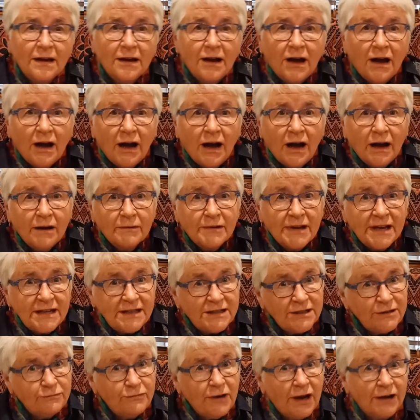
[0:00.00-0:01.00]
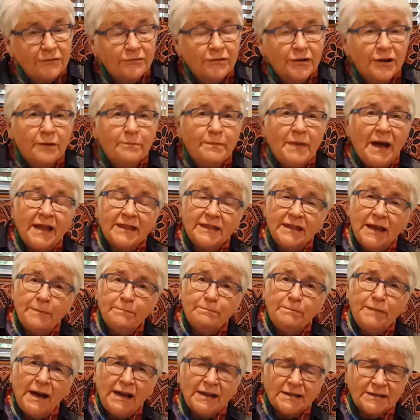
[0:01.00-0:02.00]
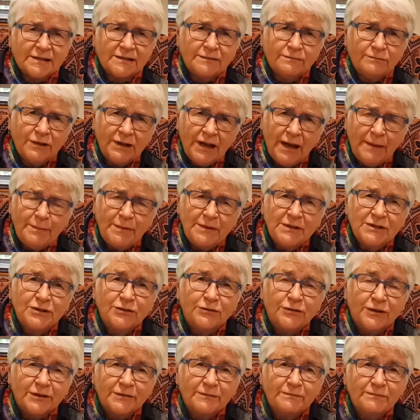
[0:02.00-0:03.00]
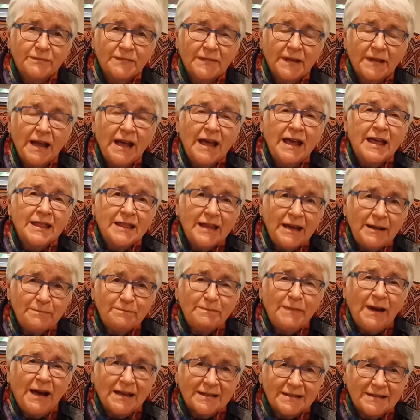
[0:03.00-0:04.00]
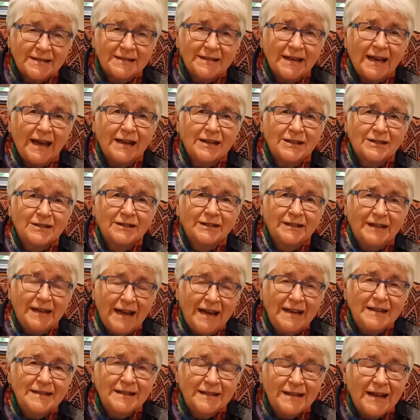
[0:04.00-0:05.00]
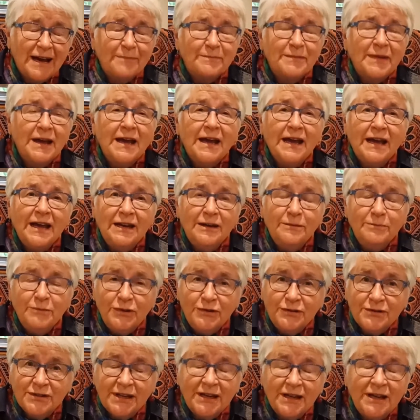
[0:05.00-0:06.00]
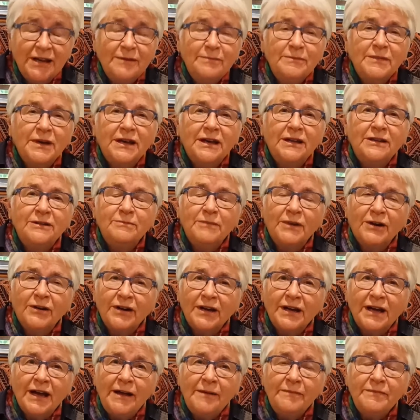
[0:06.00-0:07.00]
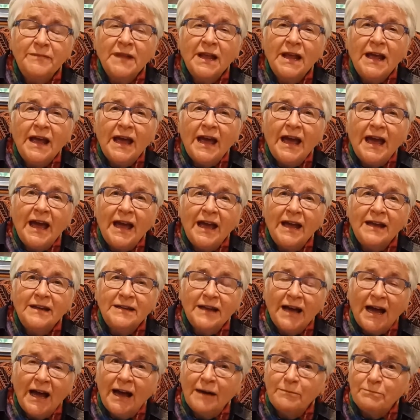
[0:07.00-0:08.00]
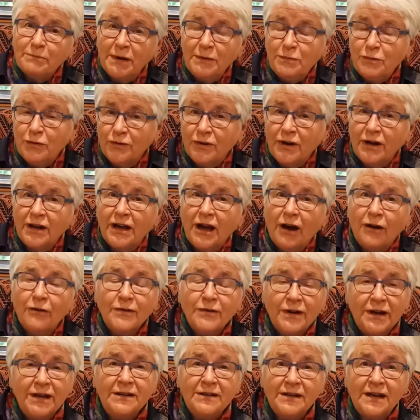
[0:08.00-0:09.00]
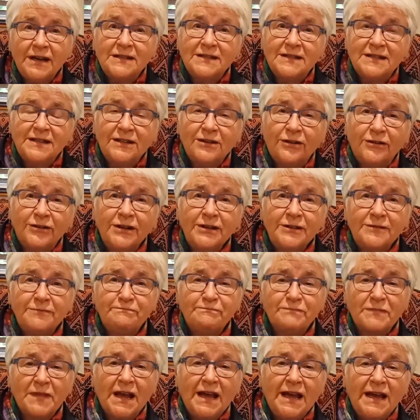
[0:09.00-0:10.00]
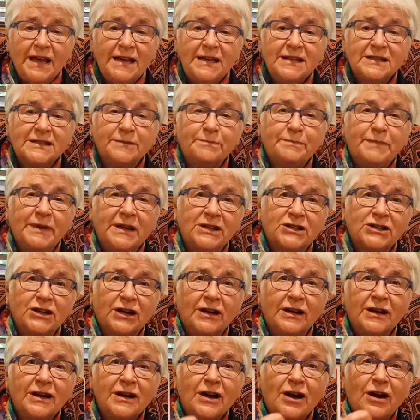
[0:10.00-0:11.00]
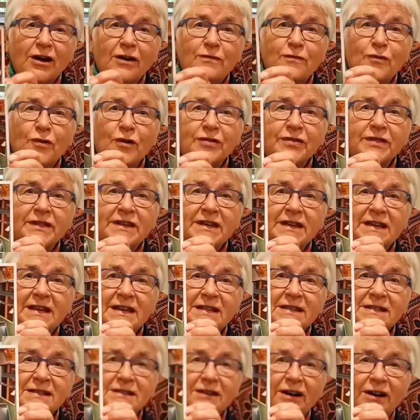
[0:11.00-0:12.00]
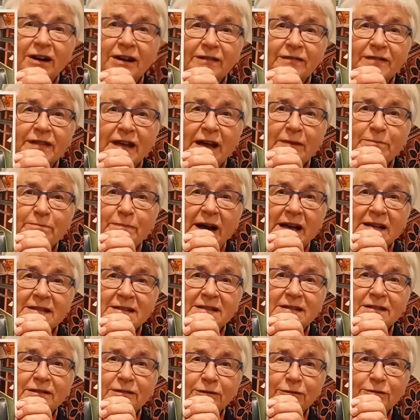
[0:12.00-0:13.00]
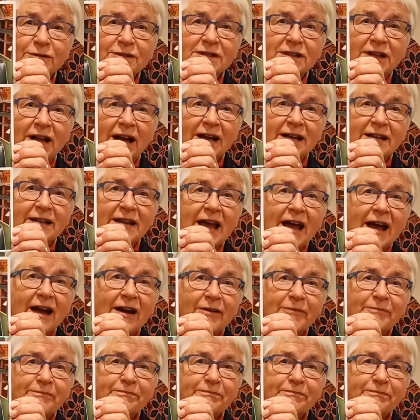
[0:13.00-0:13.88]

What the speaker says: I guess you're wondering about that bus. What happened to it? That bus actually ended up in a museum in America, and people can go in and sit on it. Here's a picture of what the inside of that bus looks like now.